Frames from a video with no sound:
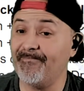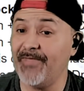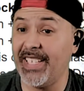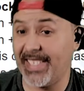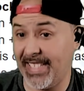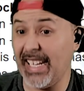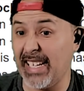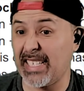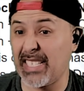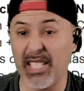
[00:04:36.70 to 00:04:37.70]

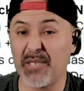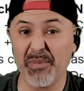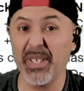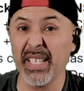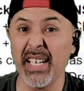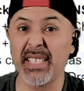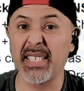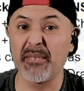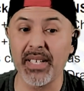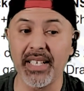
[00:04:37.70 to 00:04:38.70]
Insidious. It really is.
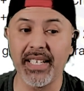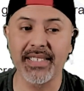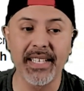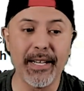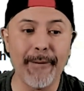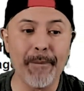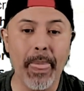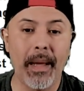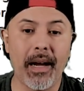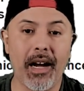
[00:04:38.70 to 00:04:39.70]
It really is.
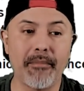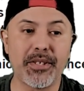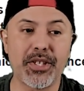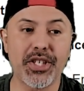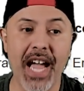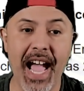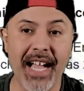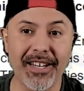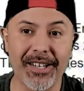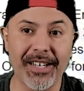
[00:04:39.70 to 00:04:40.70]

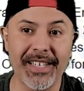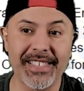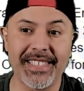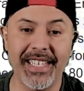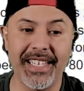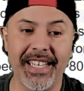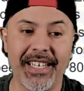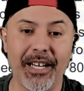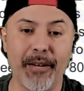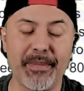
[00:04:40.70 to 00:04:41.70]
Shocker is getting
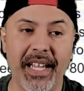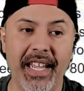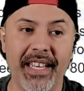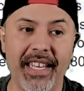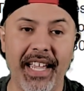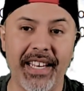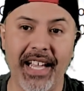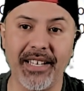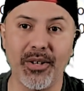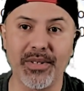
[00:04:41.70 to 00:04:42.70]
an update, and
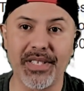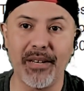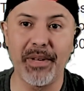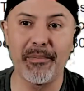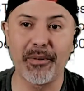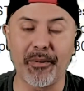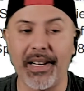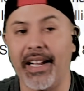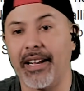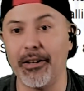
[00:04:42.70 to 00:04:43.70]
I know some people were
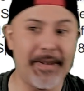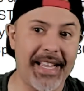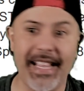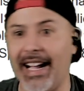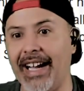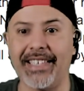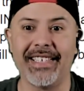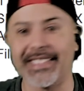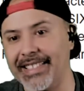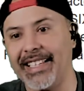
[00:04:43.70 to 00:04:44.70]
like, oh my god,
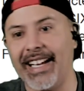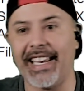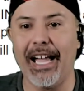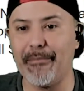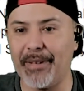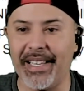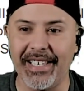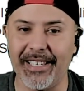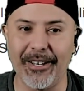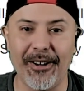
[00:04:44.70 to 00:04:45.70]
this is not
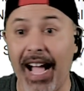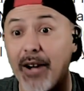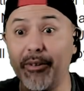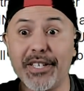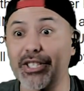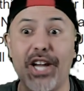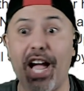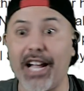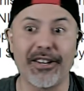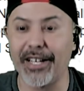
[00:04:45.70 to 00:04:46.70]
happening. How is
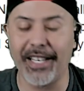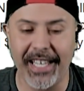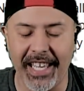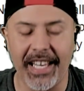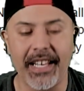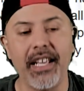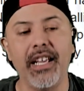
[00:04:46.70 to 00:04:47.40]
Shocker gonna get it?